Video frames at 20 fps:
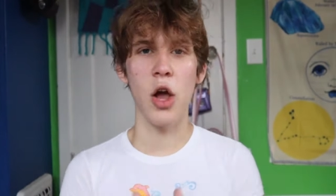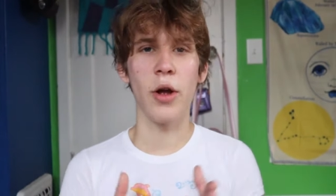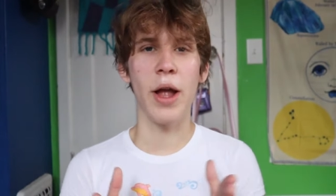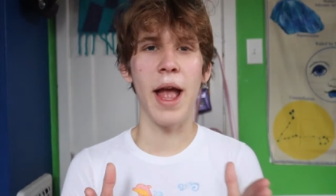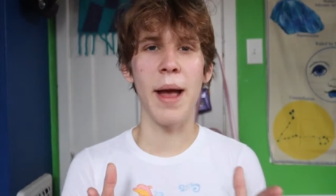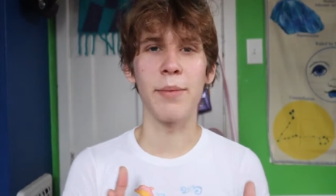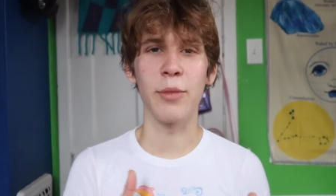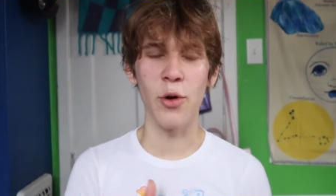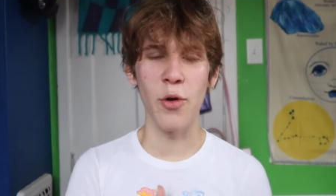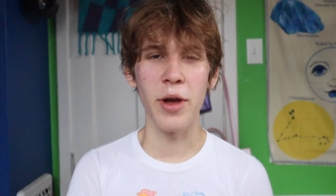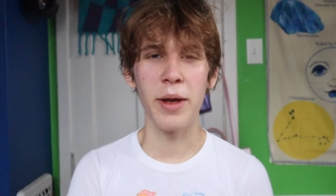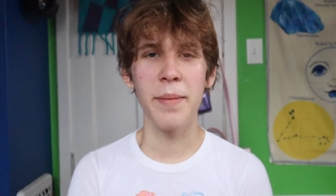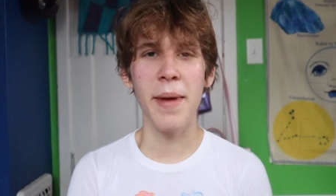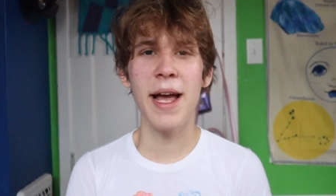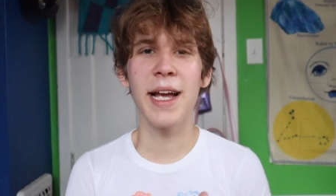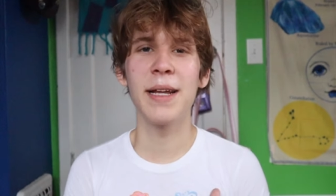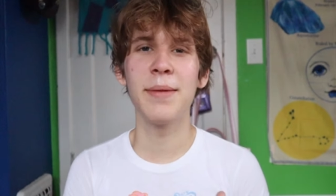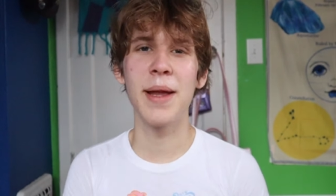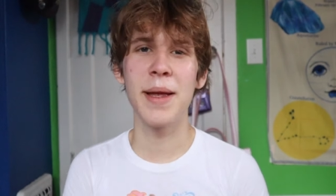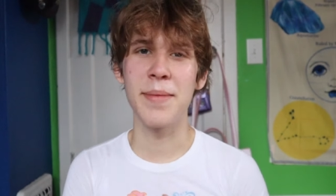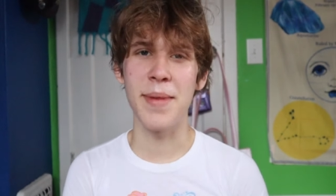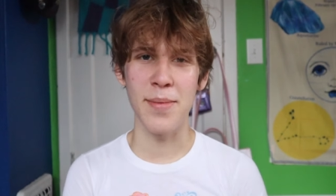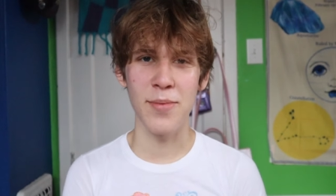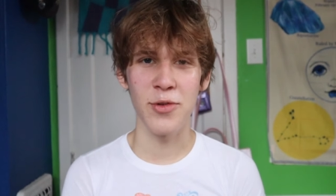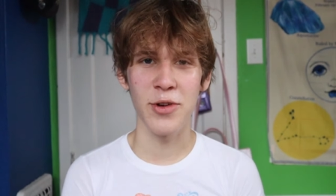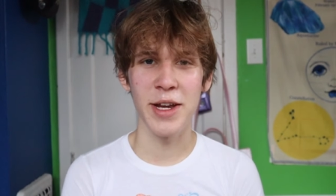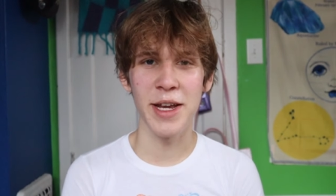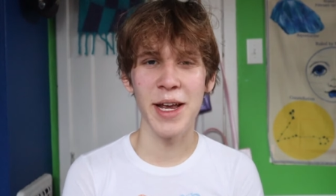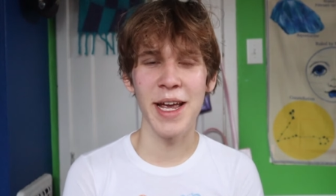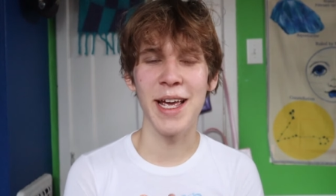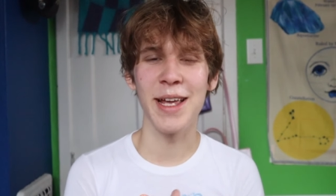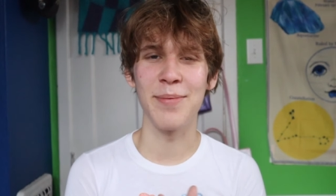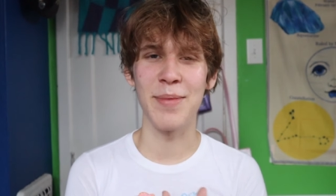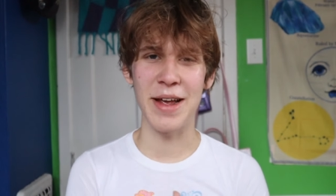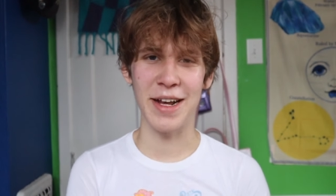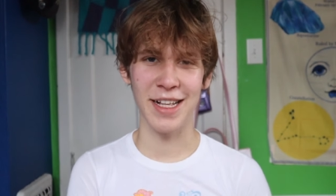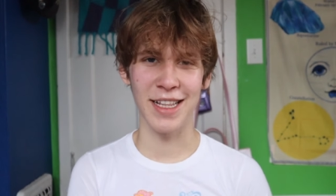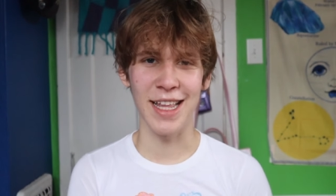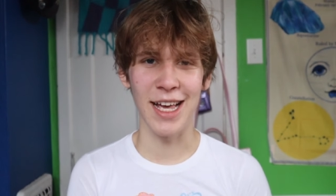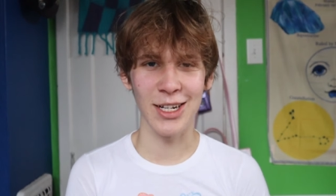Okay, I'm going back in my memory in
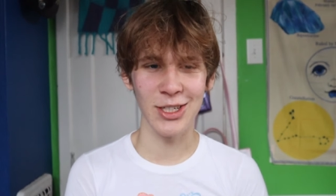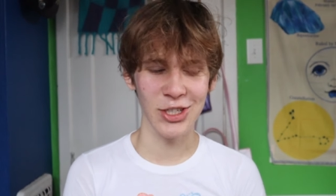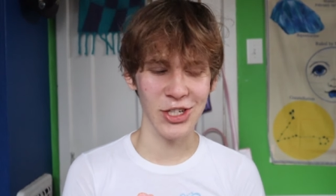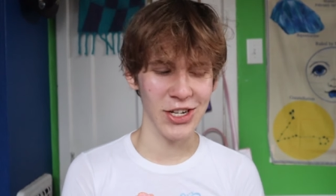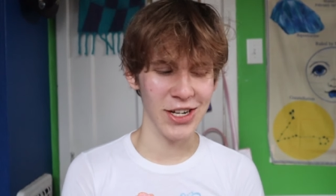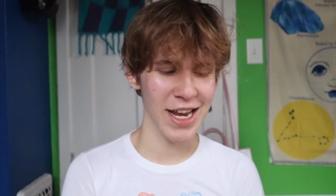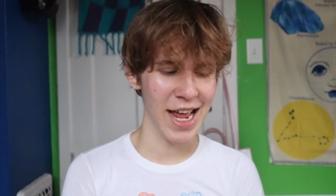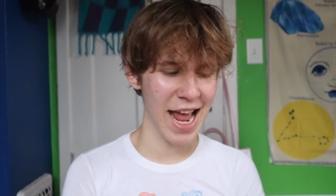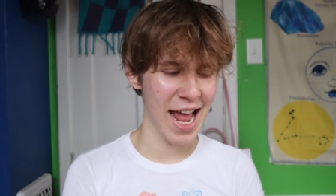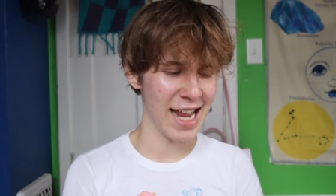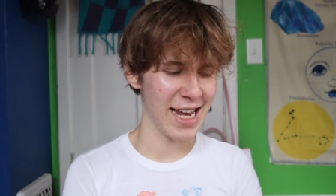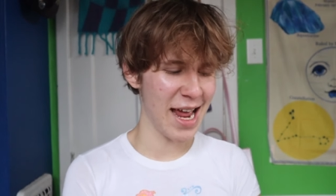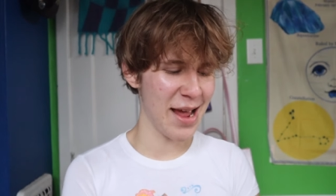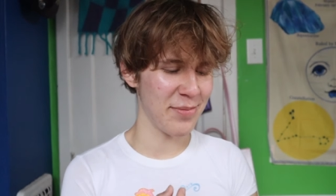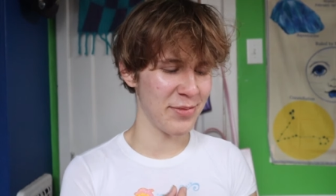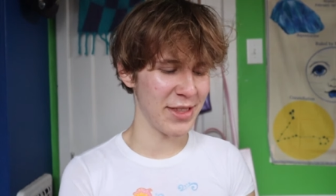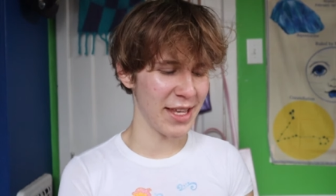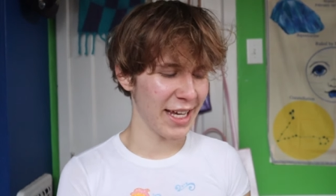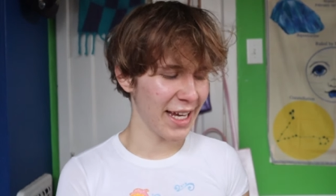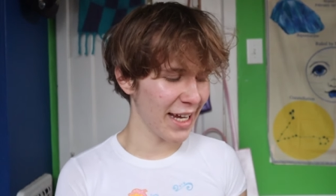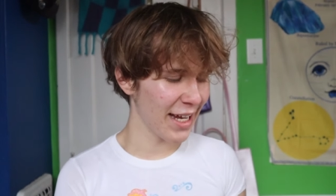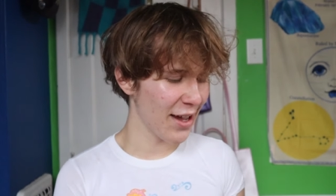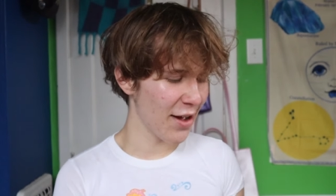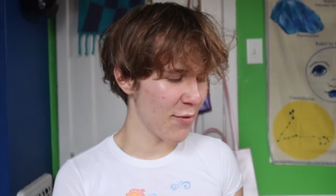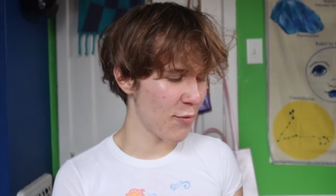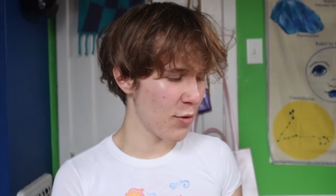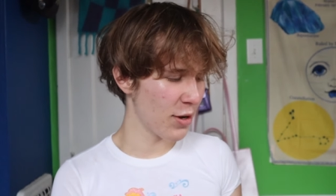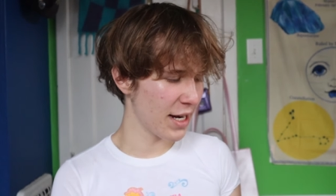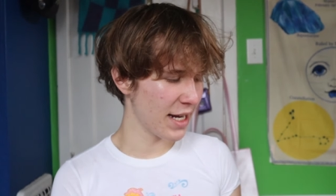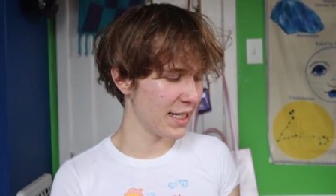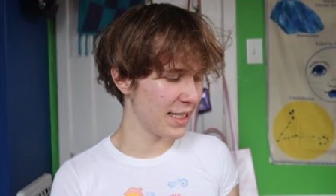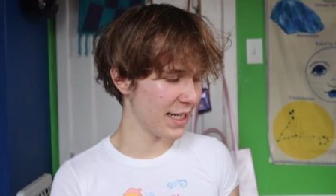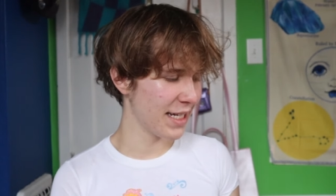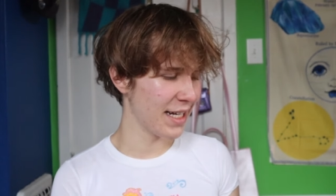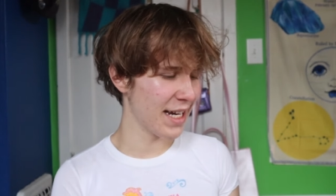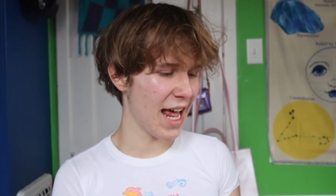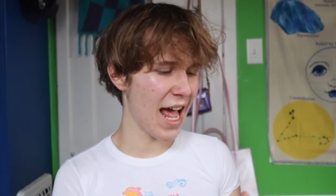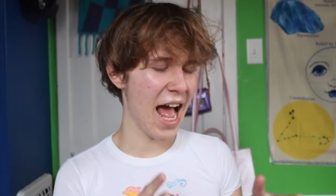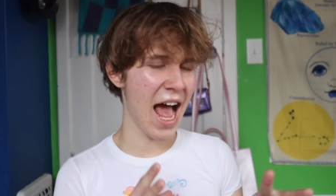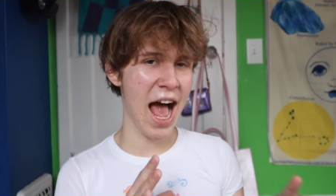my collection and I'm thinking of what I
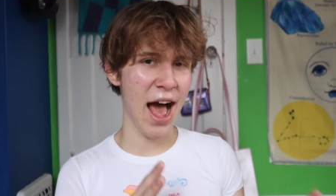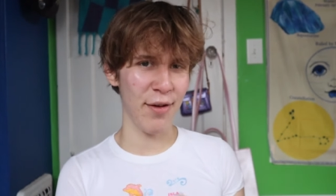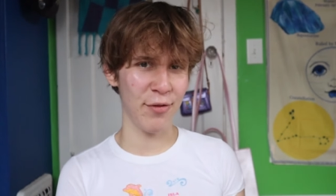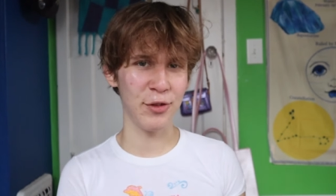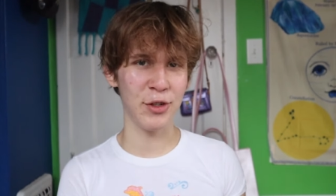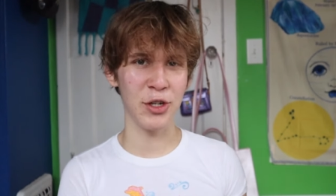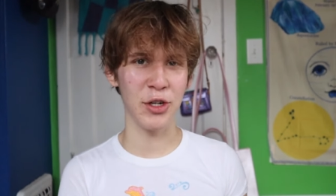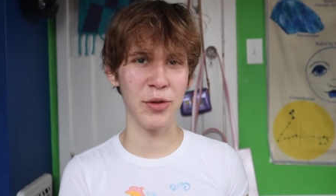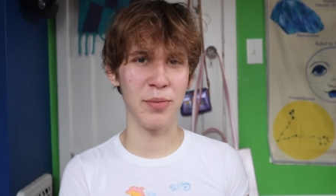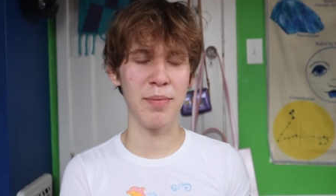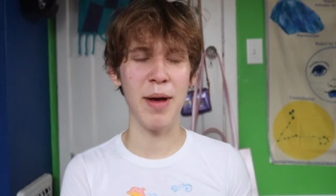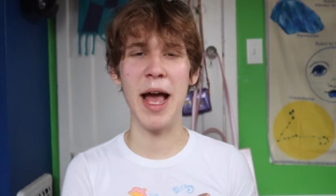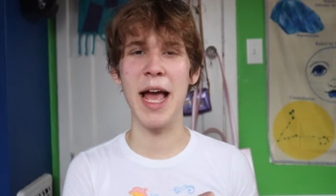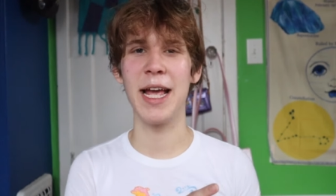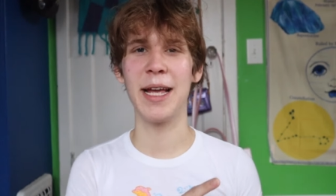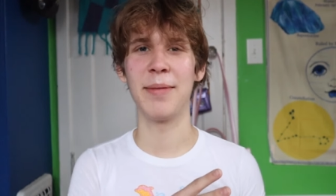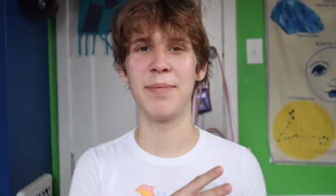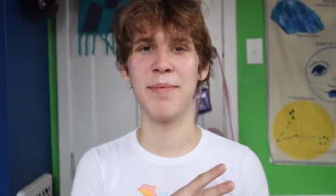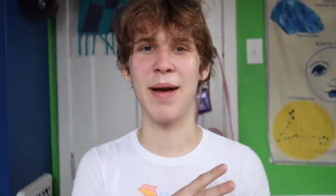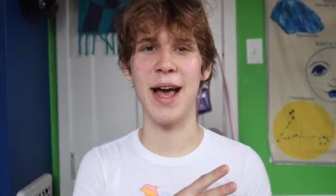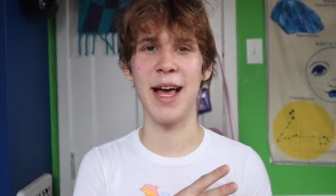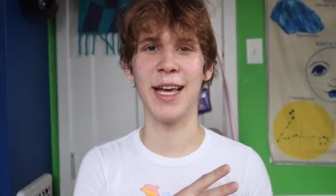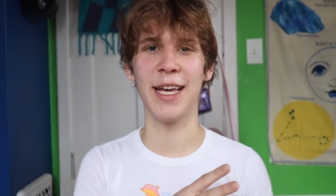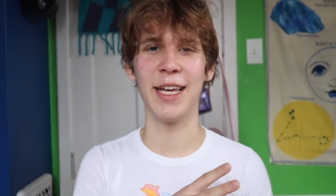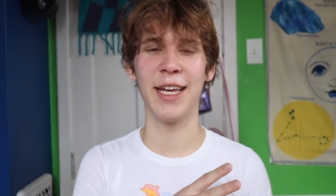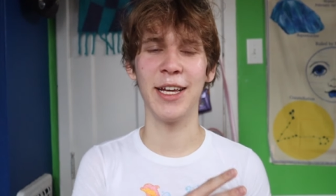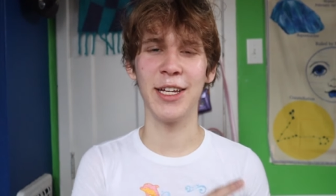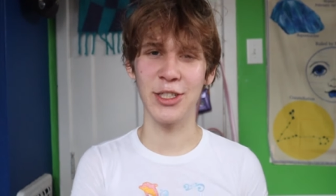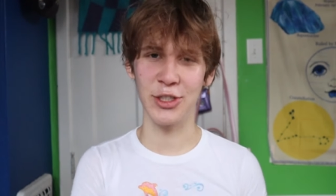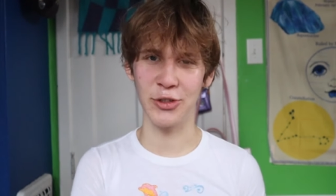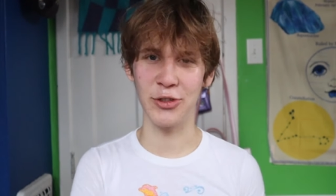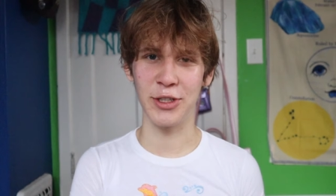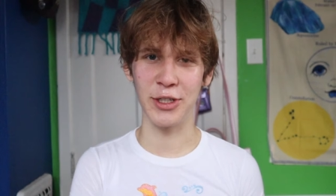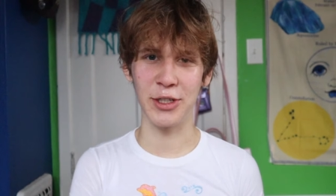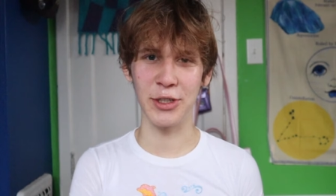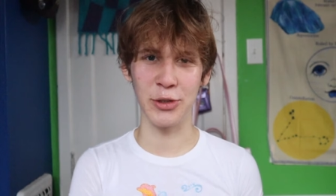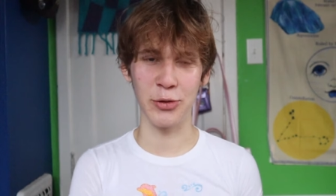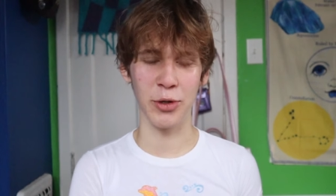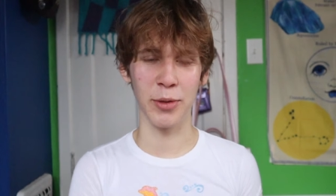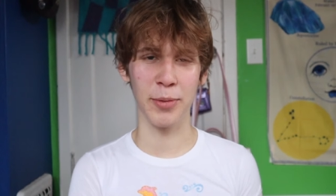did after buying my Juicy
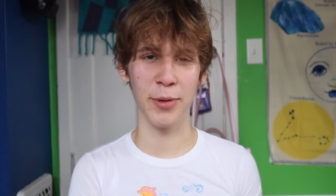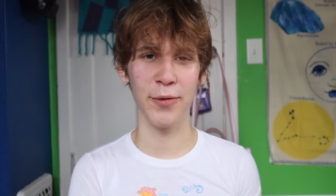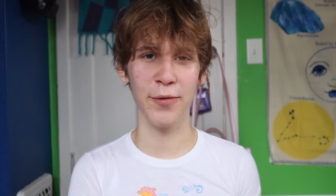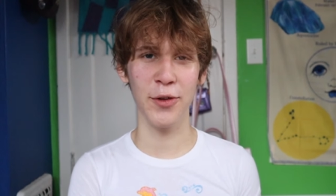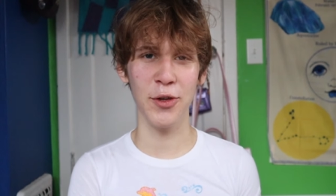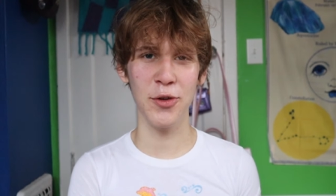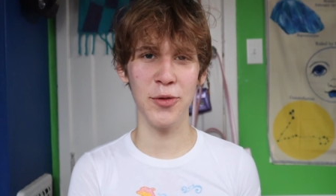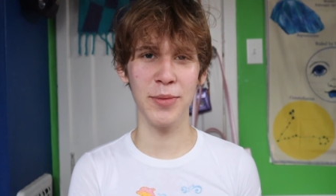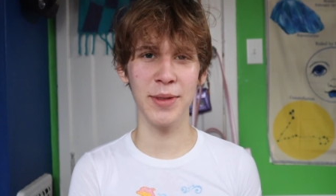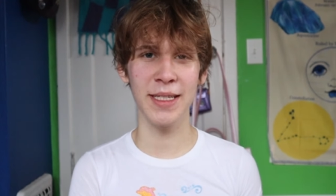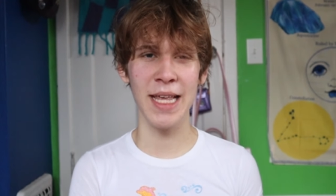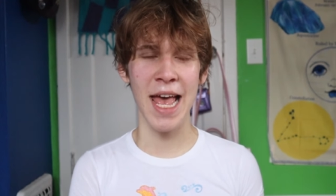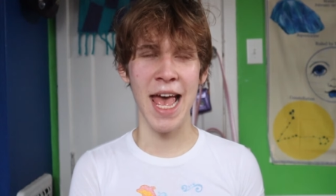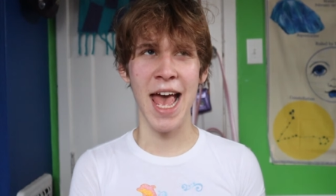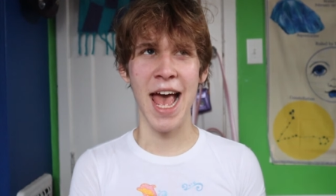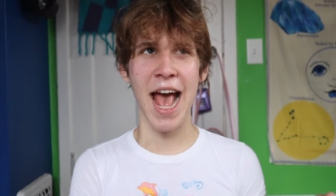Couture perfumes.